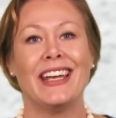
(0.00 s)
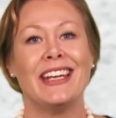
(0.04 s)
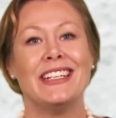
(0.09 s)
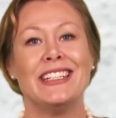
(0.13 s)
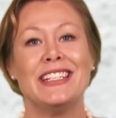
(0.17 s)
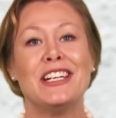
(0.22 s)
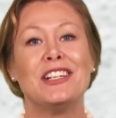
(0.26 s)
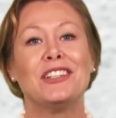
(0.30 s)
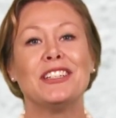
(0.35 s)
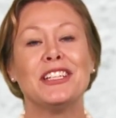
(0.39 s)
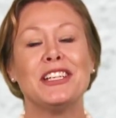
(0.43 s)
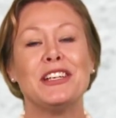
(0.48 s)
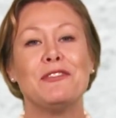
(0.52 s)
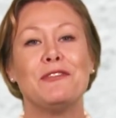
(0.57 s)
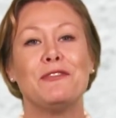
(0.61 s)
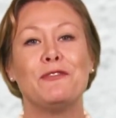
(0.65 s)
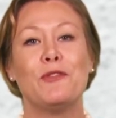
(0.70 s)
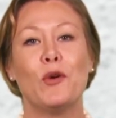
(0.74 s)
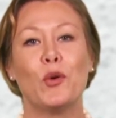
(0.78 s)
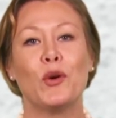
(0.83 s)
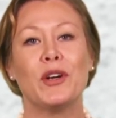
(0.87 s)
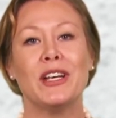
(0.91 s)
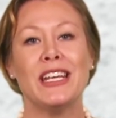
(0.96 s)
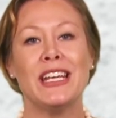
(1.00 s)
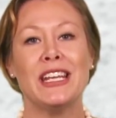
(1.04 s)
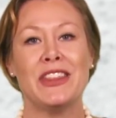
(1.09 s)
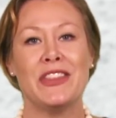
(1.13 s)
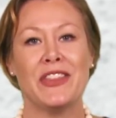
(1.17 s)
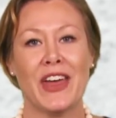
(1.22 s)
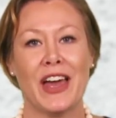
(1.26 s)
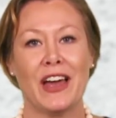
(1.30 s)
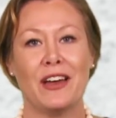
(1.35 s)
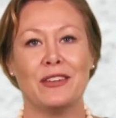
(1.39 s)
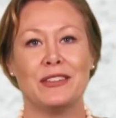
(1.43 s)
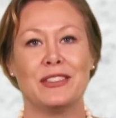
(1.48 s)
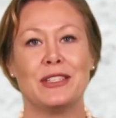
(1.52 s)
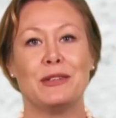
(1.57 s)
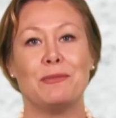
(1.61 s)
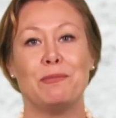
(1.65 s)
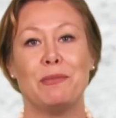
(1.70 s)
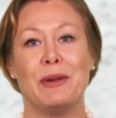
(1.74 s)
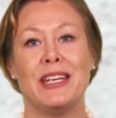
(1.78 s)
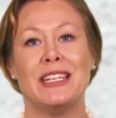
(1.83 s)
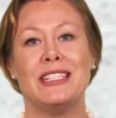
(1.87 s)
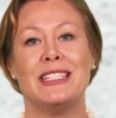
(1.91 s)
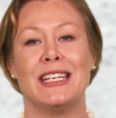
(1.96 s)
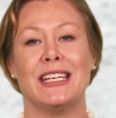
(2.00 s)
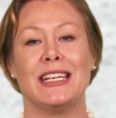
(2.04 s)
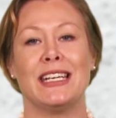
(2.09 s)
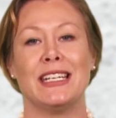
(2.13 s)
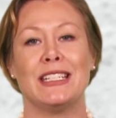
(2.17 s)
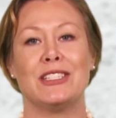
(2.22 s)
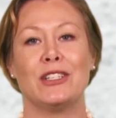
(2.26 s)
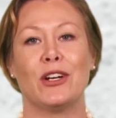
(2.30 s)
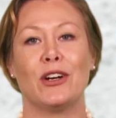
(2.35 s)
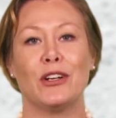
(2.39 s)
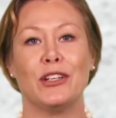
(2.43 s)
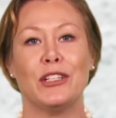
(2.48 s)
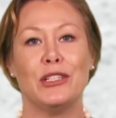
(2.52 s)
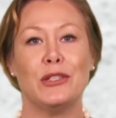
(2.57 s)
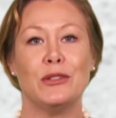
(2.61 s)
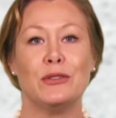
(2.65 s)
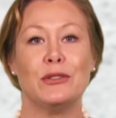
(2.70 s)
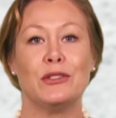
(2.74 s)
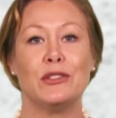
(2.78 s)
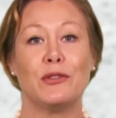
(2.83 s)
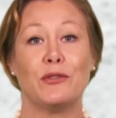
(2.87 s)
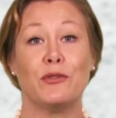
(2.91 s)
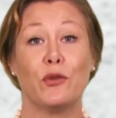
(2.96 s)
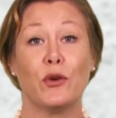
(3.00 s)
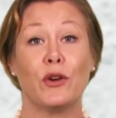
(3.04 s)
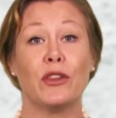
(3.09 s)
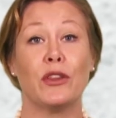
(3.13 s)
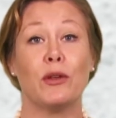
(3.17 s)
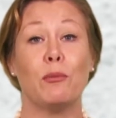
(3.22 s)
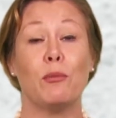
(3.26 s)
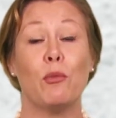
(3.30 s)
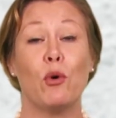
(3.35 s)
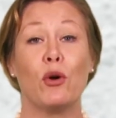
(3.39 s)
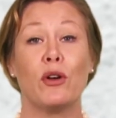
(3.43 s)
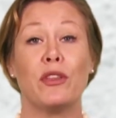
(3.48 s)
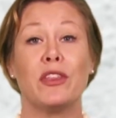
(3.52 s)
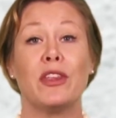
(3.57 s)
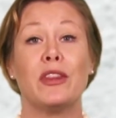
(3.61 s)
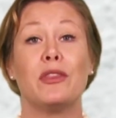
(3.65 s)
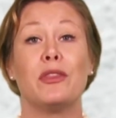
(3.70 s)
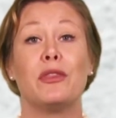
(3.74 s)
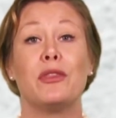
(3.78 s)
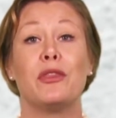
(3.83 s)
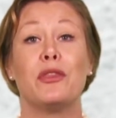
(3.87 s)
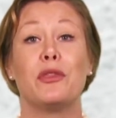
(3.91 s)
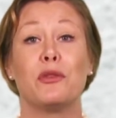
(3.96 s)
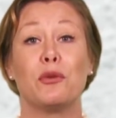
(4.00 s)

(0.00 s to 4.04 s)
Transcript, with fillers: Nearly 40,000 bid tickets are used for the more than